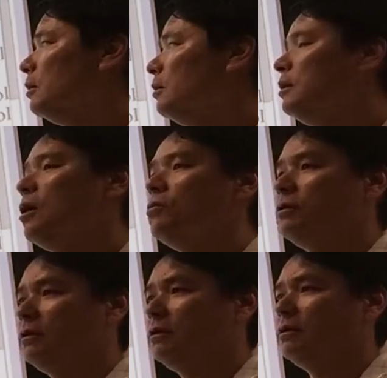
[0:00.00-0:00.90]
No.
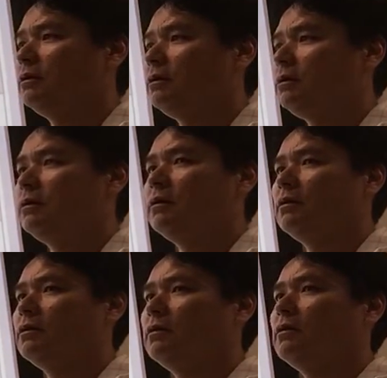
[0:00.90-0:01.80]
Uh,
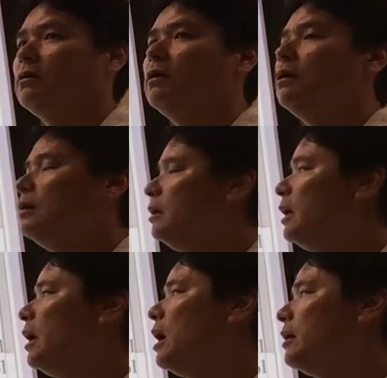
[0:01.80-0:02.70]

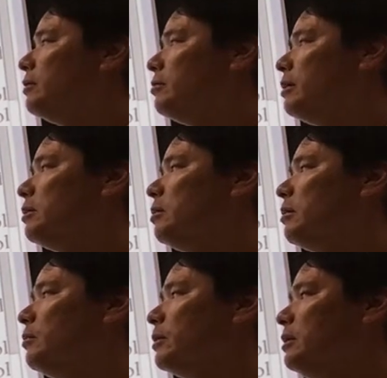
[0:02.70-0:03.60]
yeah, iron 3
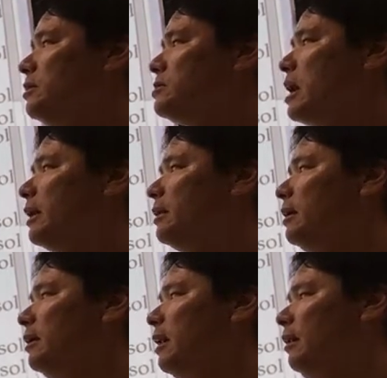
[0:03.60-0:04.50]
chloride. We're going to use uh,
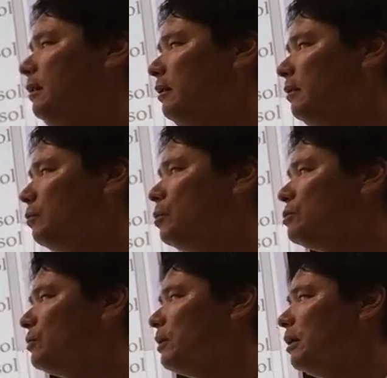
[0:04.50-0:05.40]
the
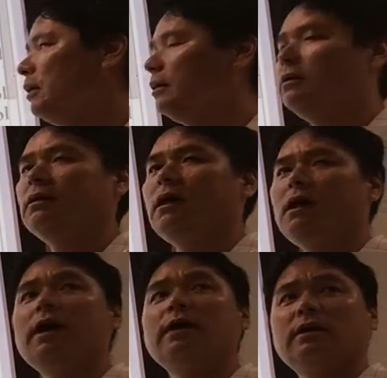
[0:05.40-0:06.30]
rules for
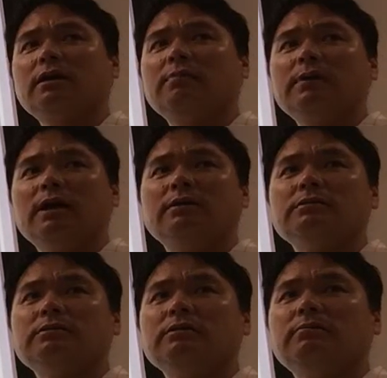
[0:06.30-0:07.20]
ionic
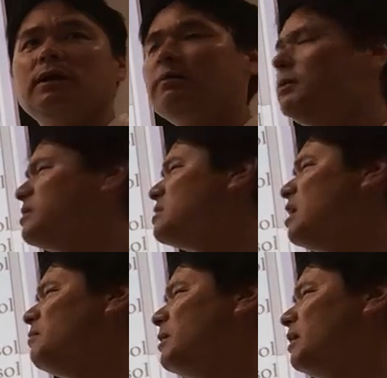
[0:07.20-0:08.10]
compounds, metal plus
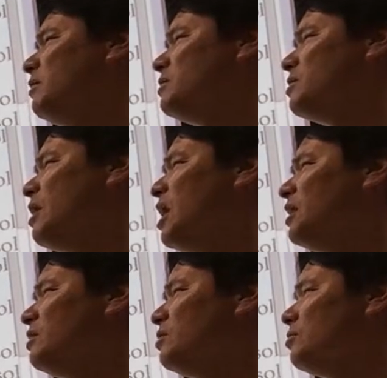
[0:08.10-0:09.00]
nonmetal. So
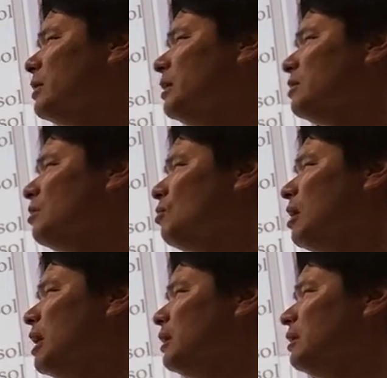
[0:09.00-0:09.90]
iron 3
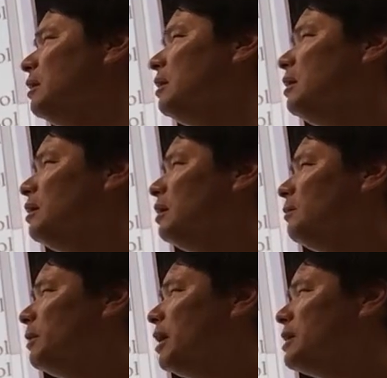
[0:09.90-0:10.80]
chloride
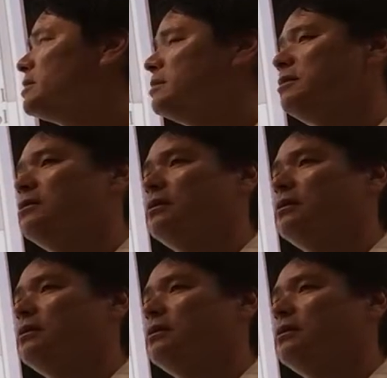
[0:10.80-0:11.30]
plus